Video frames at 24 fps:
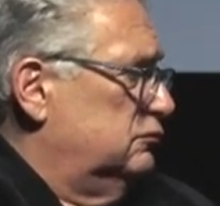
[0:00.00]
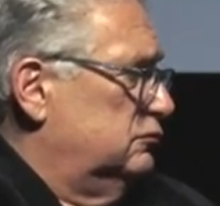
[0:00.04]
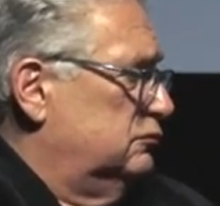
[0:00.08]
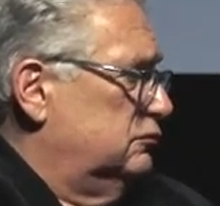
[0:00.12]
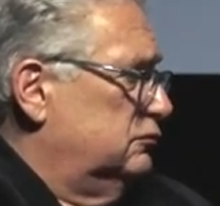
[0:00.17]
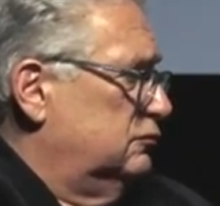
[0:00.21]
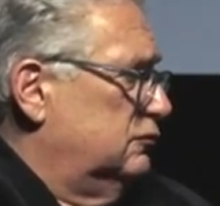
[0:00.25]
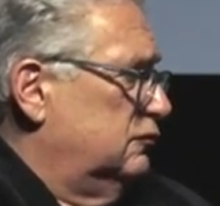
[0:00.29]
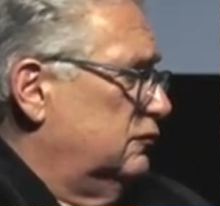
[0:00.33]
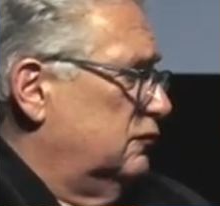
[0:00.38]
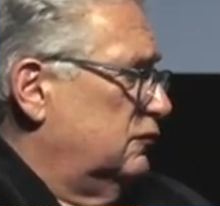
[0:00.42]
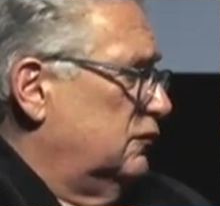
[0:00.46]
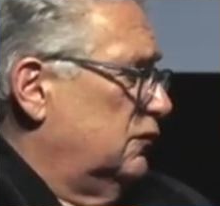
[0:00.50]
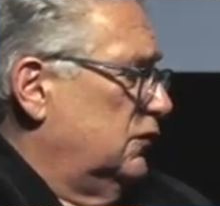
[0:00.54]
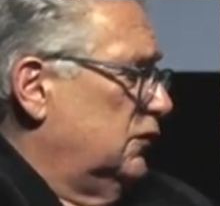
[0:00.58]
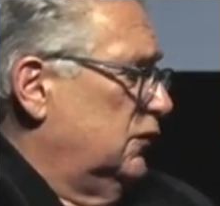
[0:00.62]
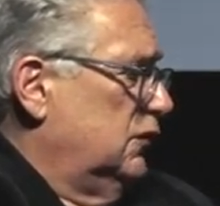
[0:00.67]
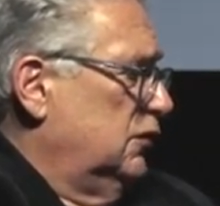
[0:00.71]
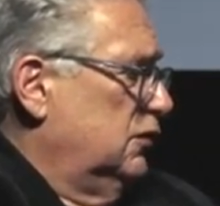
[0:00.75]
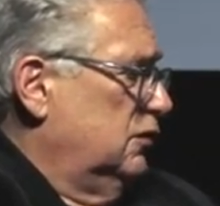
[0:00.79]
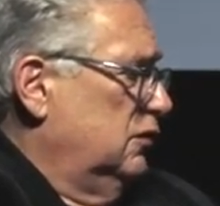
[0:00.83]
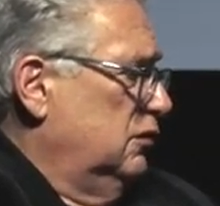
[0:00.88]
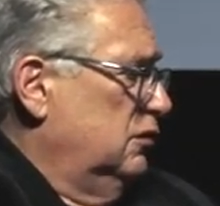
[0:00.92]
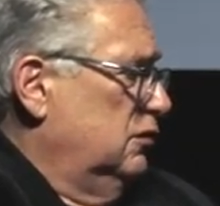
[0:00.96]

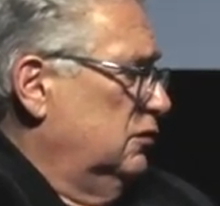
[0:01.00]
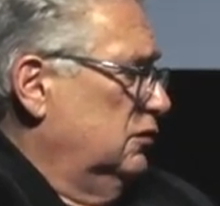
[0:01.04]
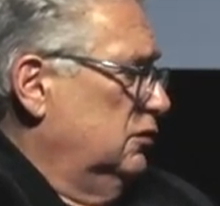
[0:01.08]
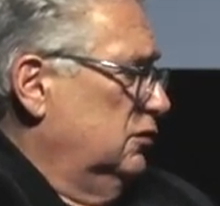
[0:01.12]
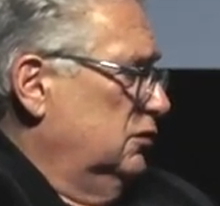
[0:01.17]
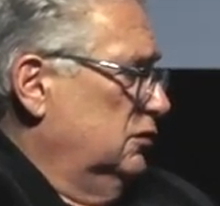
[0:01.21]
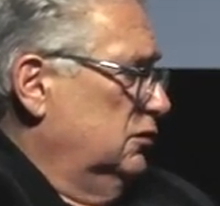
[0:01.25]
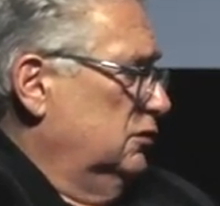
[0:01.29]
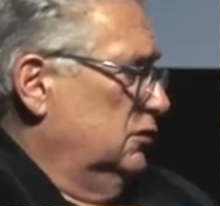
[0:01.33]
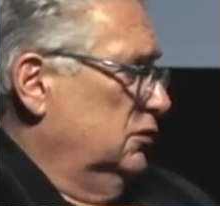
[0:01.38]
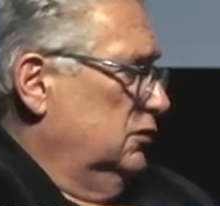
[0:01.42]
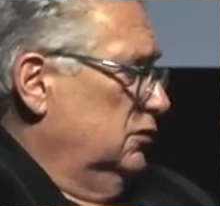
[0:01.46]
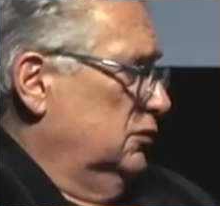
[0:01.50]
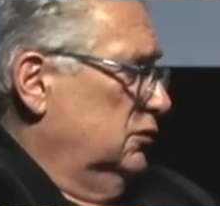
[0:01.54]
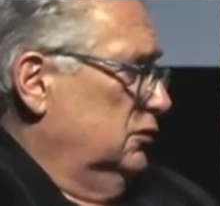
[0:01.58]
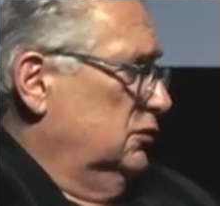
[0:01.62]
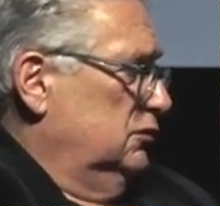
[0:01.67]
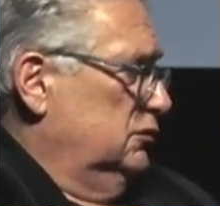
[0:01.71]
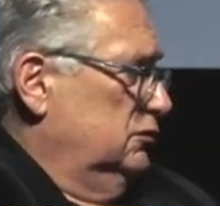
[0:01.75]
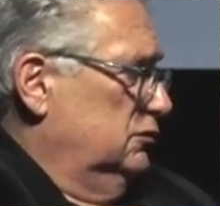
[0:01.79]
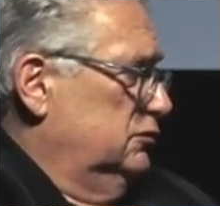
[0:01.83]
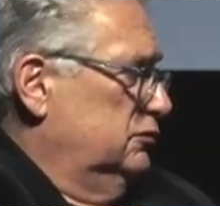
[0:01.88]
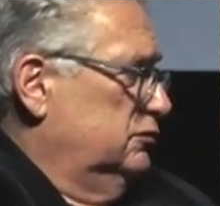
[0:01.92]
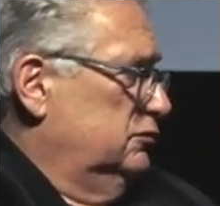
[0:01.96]

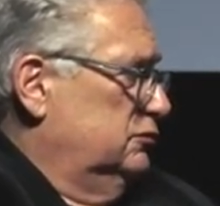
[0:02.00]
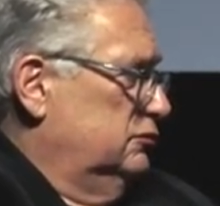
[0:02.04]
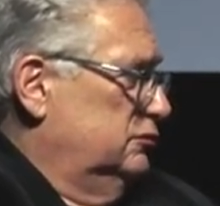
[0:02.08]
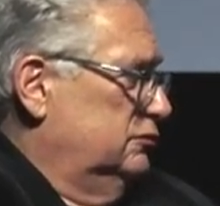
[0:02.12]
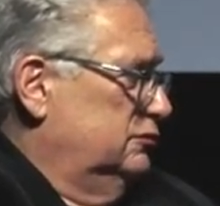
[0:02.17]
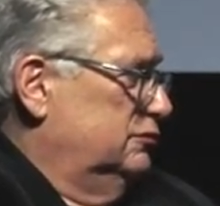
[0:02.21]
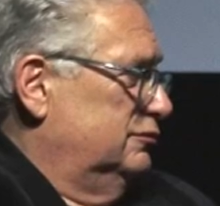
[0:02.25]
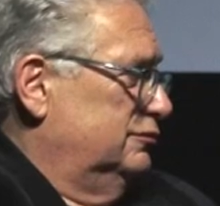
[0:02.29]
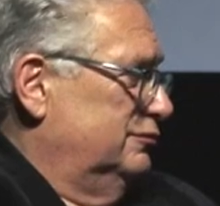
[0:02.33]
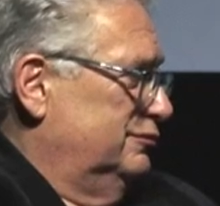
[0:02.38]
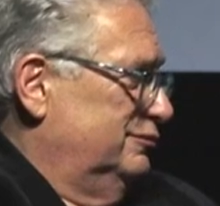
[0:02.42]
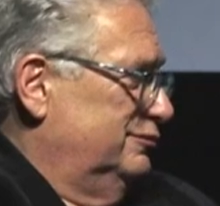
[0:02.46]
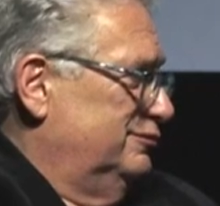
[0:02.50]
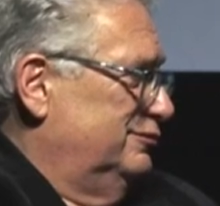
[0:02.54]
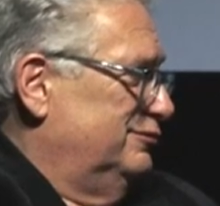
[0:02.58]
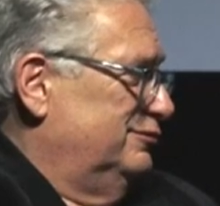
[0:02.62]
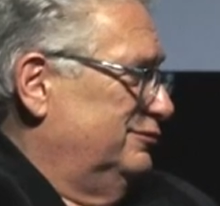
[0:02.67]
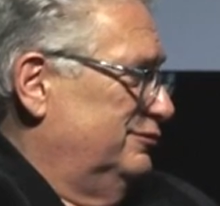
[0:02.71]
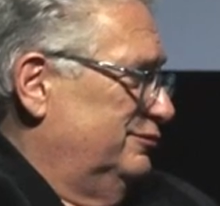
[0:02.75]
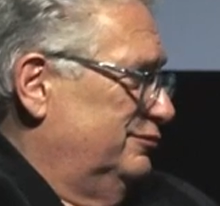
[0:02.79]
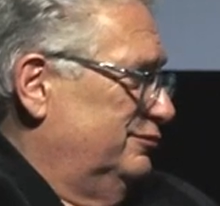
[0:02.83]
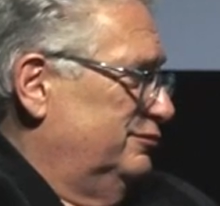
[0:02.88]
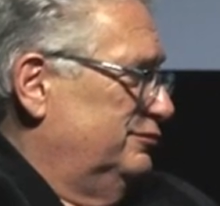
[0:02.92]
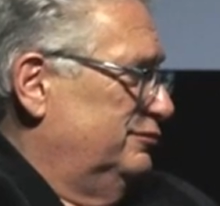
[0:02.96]

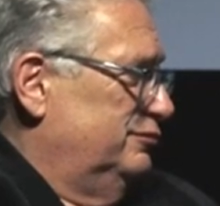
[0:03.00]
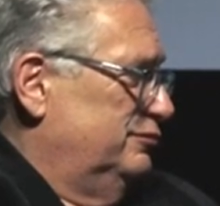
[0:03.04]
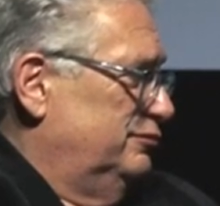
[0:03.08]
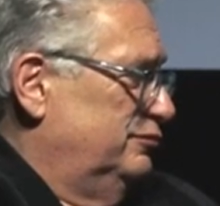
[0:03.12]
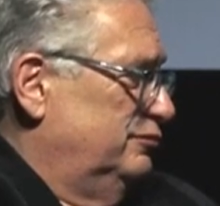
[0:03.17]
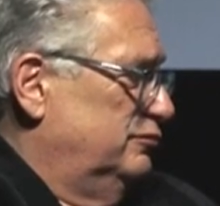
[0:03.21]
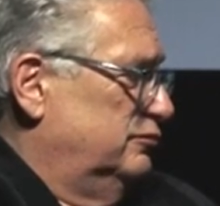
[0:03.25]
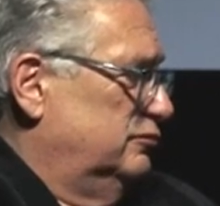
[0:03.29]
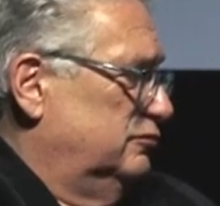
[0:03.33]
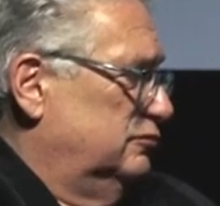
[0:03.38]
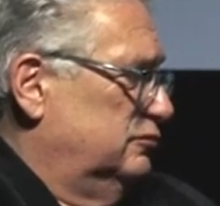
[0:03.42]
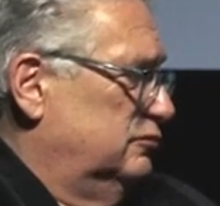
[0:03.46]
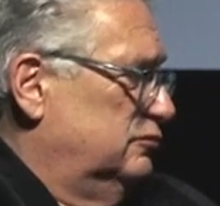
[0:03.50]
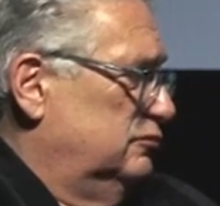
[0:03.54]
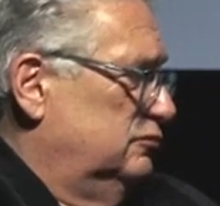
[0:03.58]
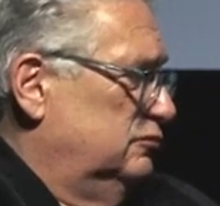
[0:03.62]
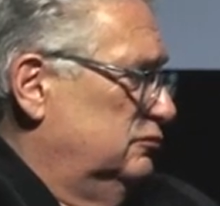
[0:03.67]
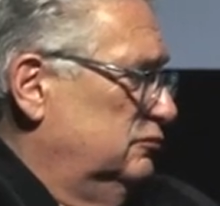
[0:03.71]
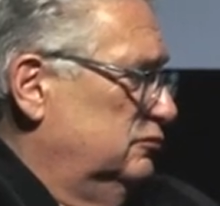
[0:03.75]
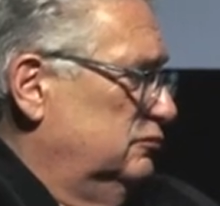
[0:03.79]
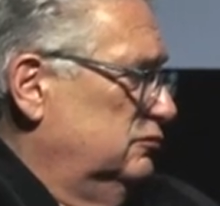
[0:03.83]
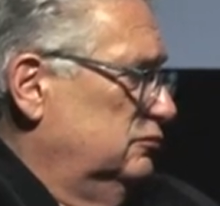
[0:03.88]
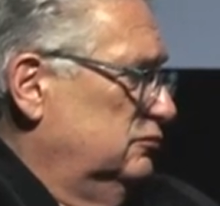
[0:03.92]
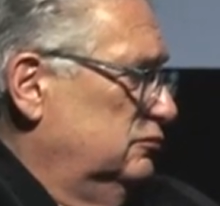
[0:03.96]

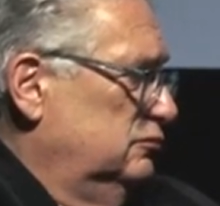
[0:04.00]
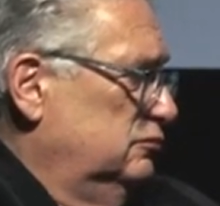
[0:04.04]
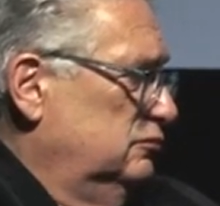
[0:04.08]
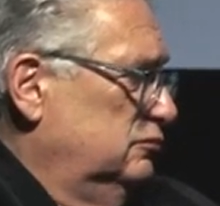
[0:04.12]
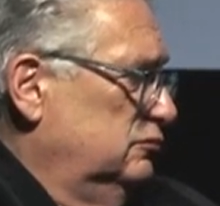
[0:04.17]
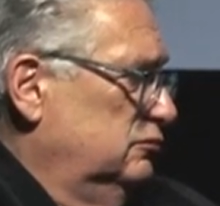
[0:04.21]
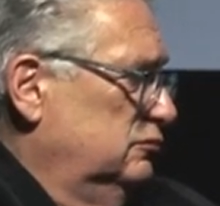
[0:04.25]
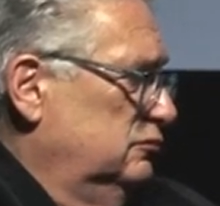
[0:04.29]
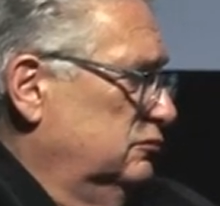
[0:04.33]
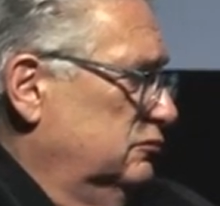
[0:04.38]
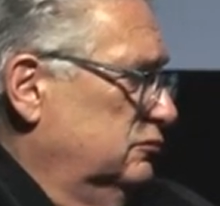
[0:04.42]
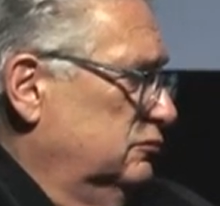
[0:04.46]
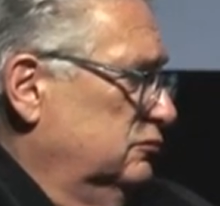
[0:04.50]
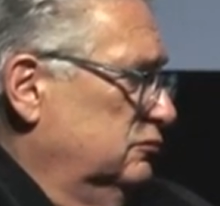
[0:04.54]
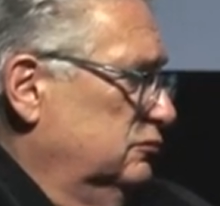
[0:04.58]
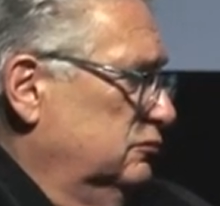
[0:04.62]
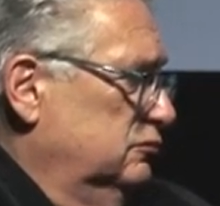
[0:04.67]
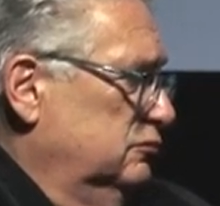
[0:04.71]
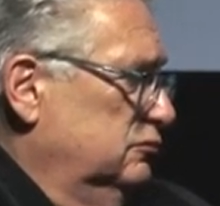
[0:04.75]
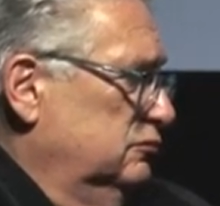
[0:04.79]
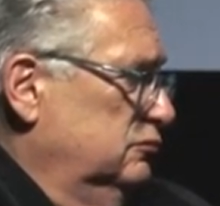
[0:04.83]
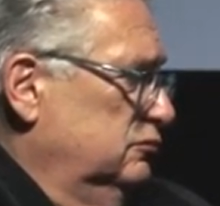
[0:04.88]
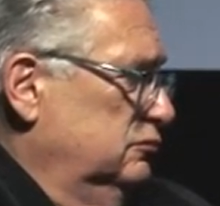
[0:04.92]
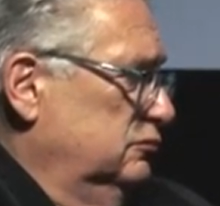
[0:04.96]

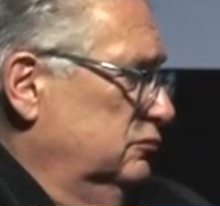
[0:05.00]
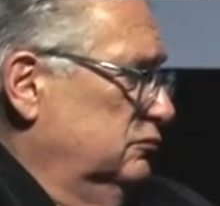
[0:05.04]
The person shown says nothing.